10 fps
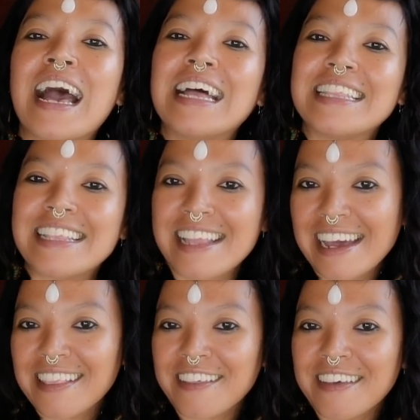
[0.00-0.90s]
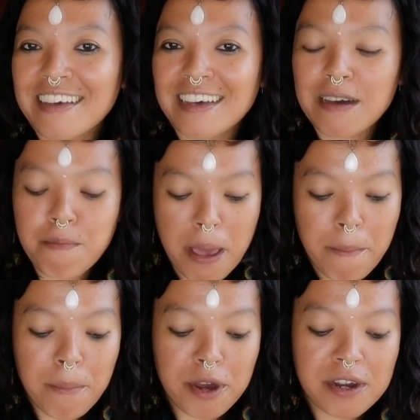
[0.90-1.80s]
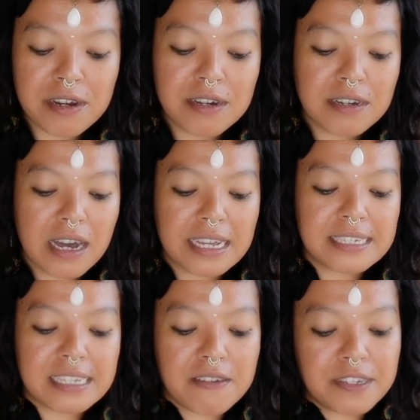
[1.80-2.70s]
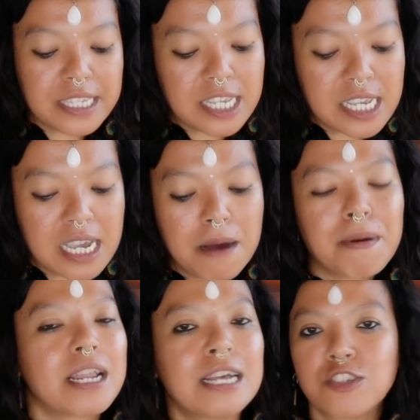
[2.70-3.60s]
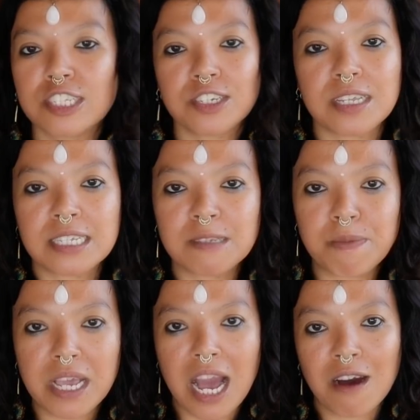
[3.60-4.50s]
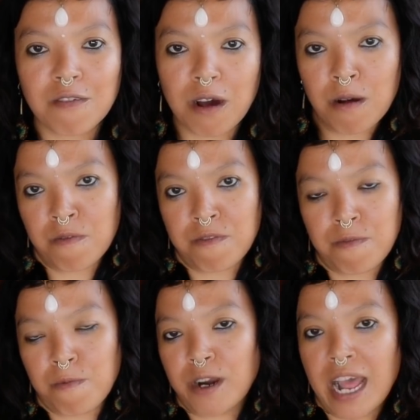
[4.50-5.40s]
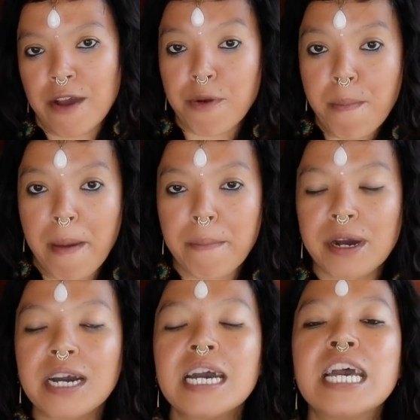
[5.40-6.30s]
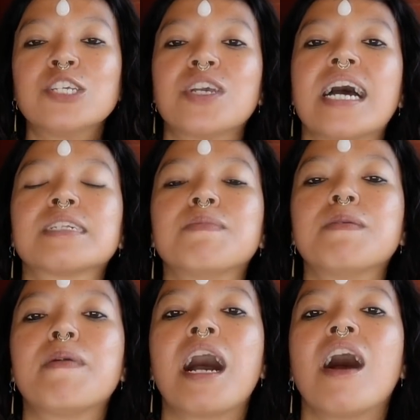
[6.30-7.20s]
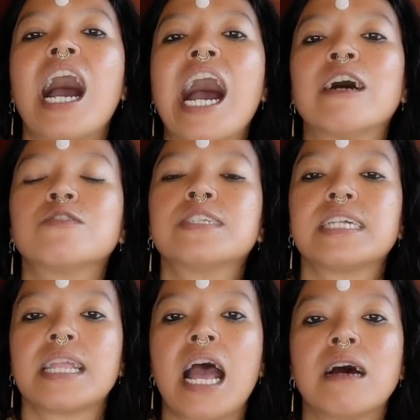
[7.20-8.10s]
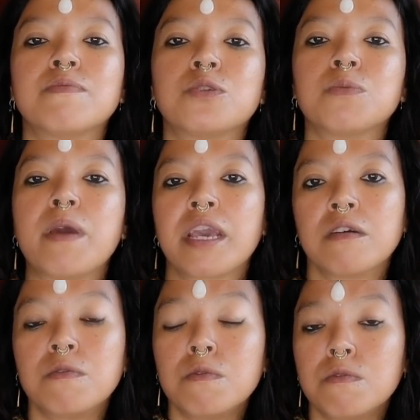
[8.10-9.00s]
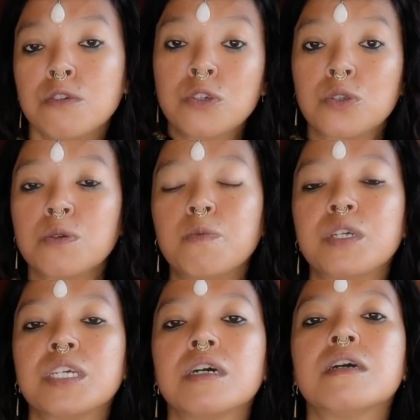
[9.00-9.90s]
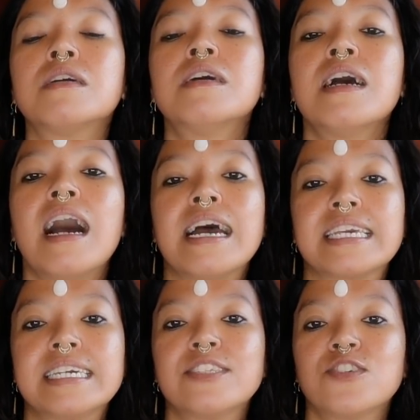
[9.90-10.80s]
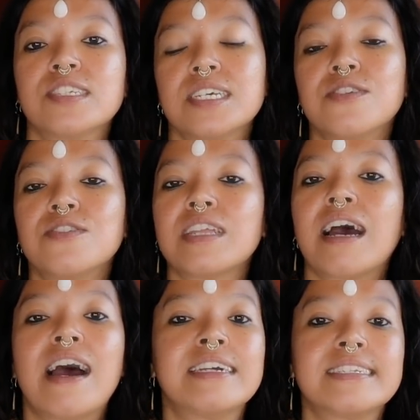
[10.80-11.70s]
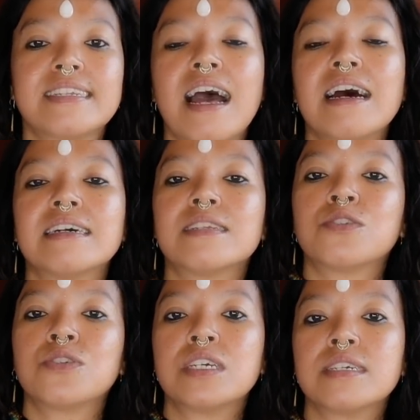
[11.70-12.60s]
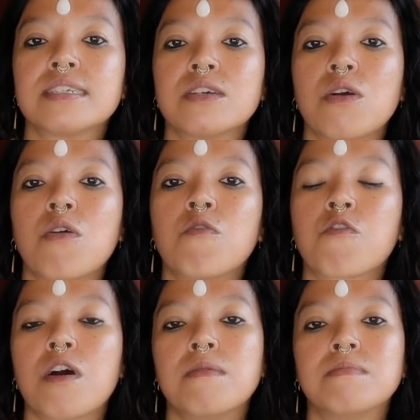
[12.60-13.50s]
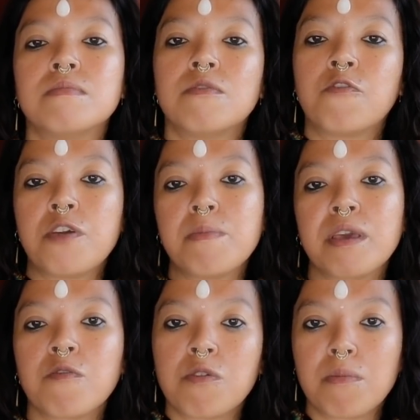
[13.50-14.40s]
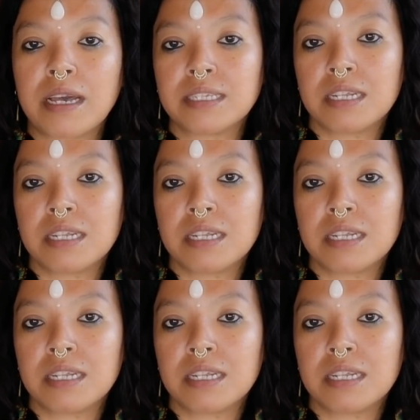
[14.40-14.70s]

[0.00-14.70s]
another member, I save it here, but I'm just gonna speak out of what I remember. She asked me about how to set up to make a YouTube video. I can just tell you now, I started 2 years ago from filming from my